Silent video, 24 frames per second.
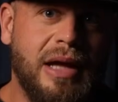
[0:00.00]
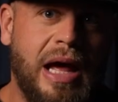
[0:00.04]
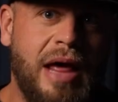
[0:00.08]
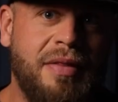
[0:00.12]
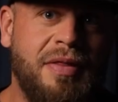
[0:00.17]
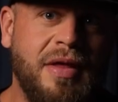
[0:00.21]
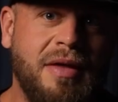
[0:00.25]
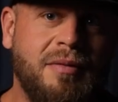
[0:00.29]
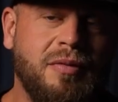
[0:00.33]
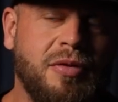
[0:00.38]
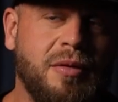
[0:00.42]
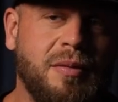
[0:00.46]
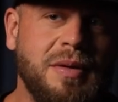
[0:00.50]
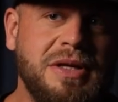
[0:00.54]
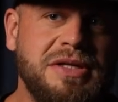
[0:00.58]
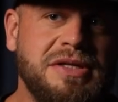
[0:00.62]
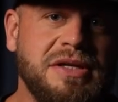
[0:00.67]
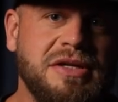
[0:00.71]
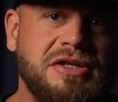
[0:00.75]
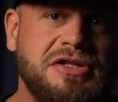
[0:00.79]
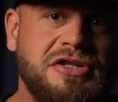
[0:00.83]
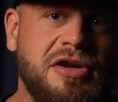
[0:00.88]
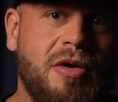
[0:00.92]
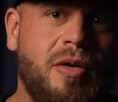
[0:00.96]
I think the
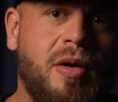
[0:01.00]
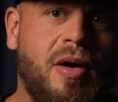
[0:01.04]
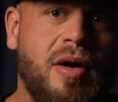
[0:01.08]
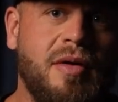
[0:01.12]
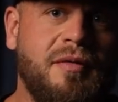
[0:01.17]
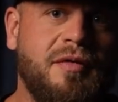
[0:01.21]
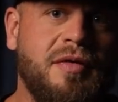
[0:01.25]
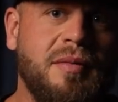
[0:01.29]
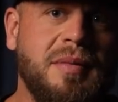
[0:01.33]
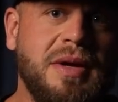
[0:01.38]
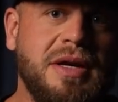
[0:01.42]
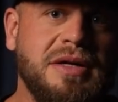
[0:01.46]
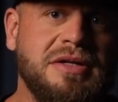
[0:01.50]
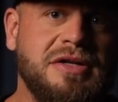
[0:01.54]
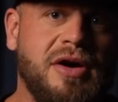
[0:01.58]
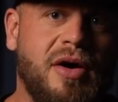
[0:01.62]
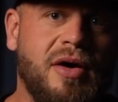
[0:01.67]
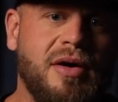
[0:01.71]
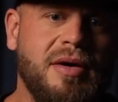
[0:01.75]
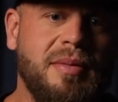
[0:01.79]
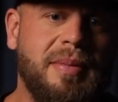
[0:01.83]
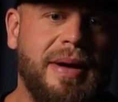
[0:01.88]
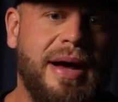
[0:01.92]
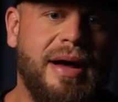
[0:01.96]
reason it's so hard for me to
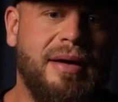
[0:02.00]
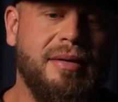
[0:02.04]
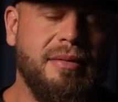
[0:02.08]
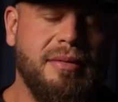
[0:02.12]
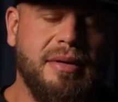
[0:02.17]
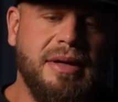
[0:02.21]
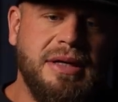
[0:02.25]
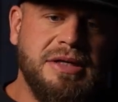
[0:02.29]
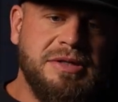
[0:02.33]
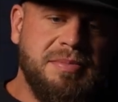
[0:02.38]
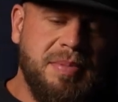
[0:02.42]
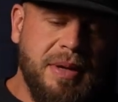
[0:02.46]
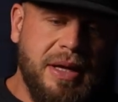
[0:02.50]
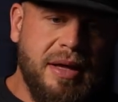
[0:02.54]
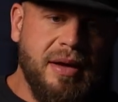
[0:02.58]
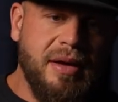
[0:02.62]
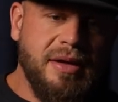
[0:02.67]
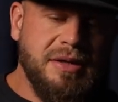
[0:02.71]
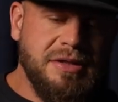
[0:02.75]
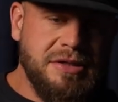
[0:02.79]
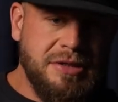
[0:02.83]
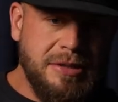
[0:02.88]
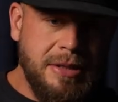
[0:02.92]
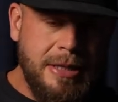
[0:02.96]
talk about is
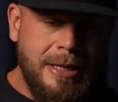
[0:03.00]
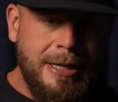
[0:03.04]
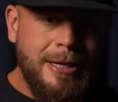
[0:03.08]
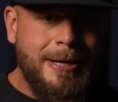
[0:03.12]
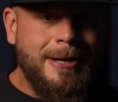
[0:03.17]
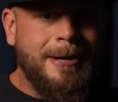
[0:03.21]
because